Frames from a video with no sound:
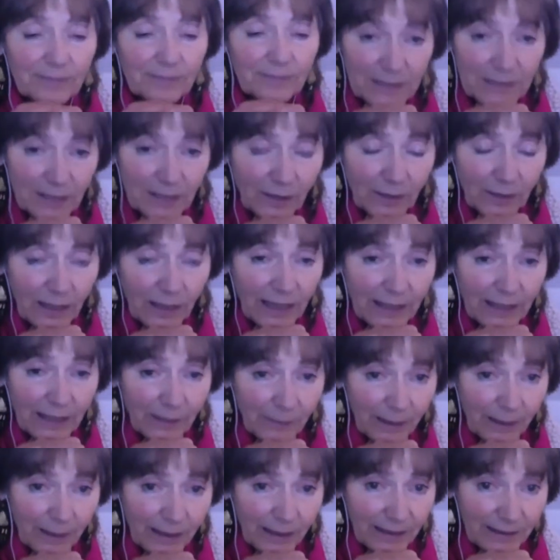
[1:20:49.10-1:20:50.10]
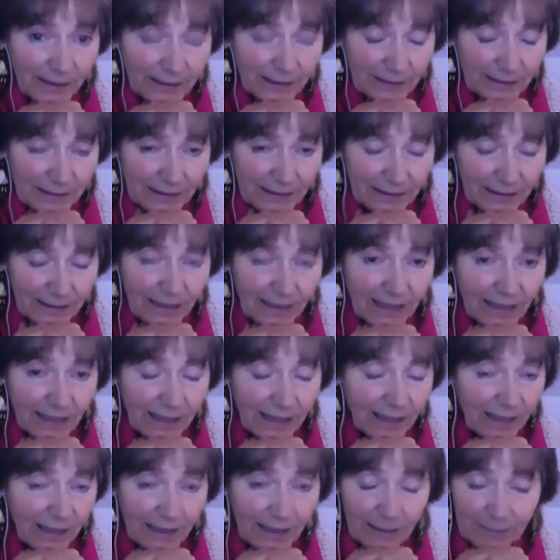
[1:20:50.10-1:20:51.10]
So anyway,
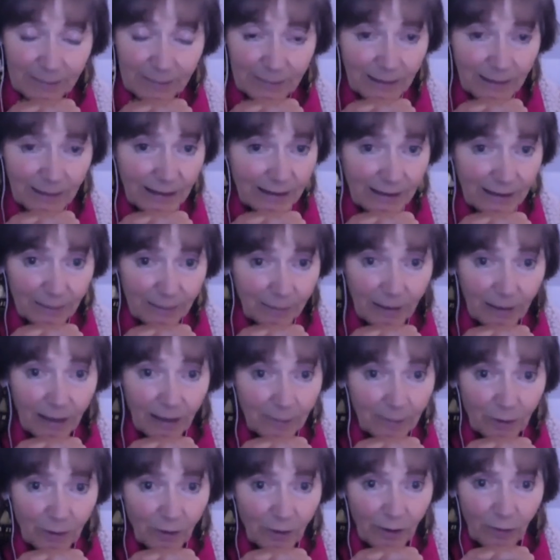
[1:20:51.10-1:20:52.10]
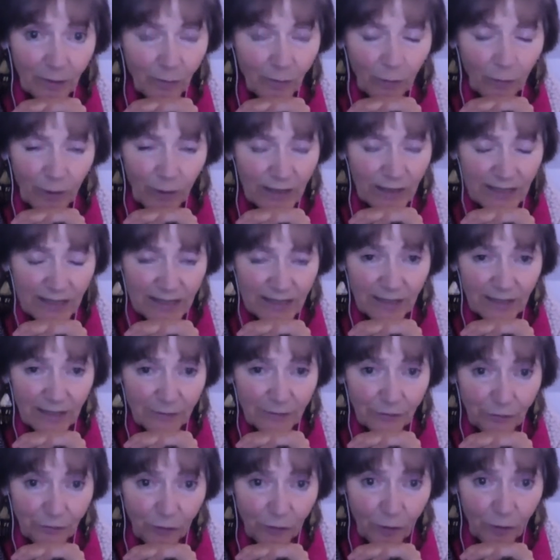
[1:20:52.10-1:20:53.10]
I'm like, but I'm going, what's it
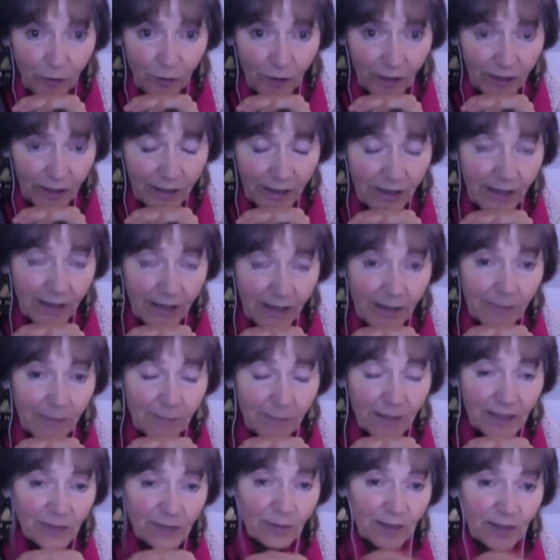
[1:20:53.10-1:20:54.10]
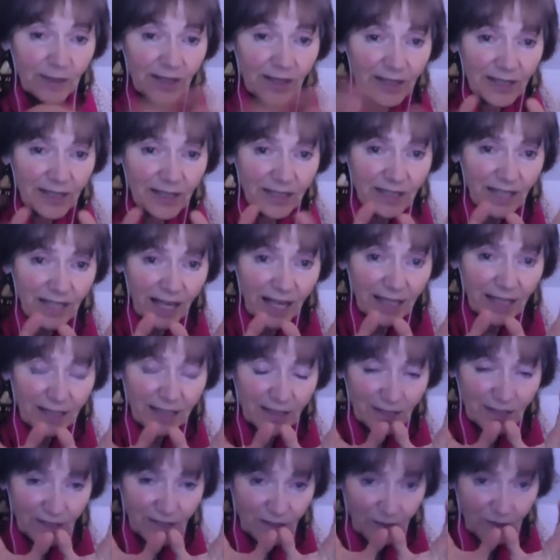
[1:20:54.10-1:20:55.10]
for? Because what it's
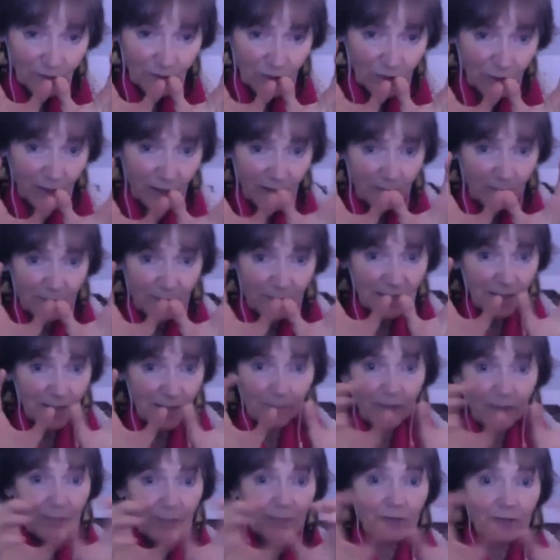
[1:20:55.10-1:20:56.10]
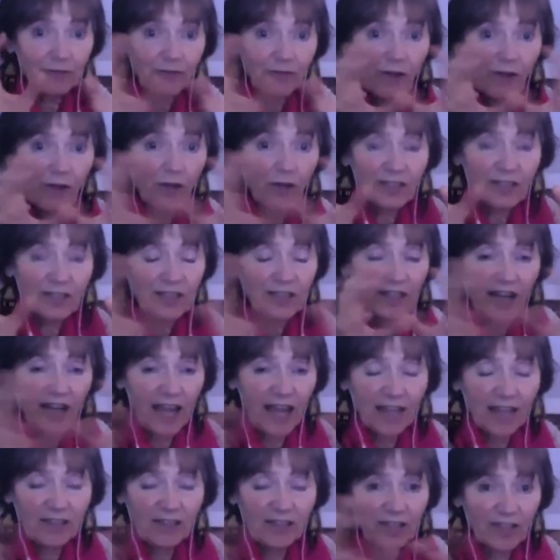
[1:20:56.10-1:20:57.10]
doing, it means that people focus their
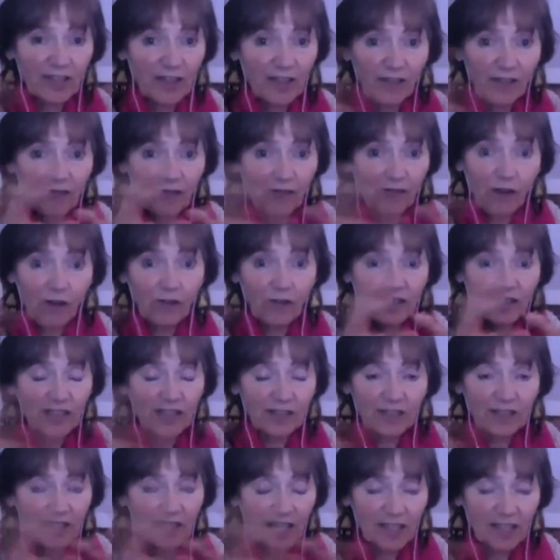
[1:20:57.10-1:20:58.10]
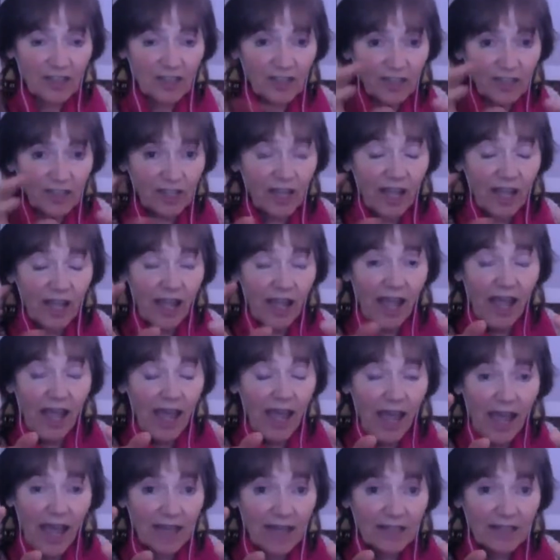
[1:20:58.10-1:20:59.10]
energy, they focus their attention,
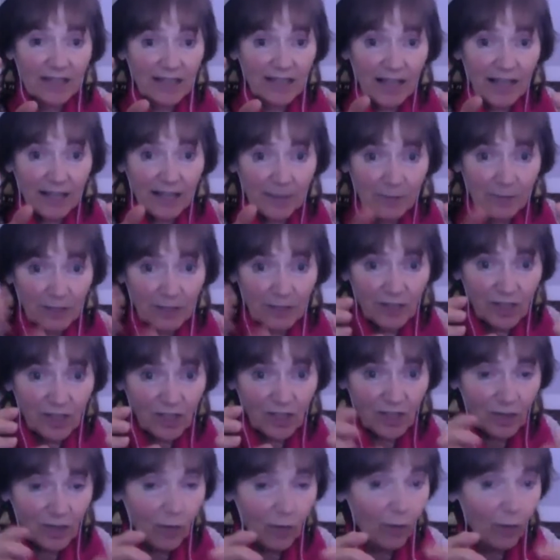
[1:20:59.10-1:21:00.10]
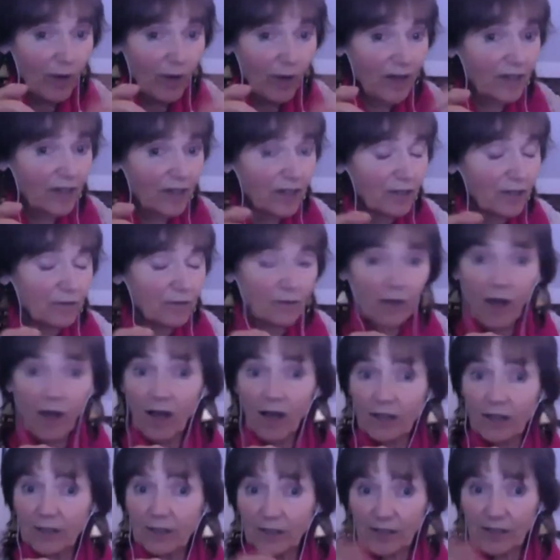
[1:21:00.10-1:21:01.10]
and it's like a magician. Where are you
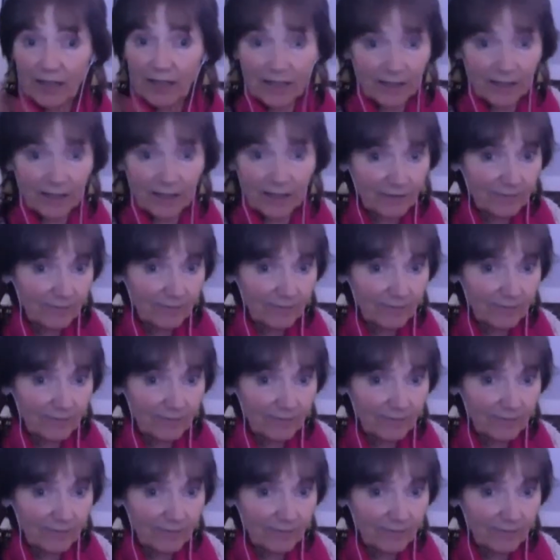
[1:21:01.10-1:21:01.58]
not looking?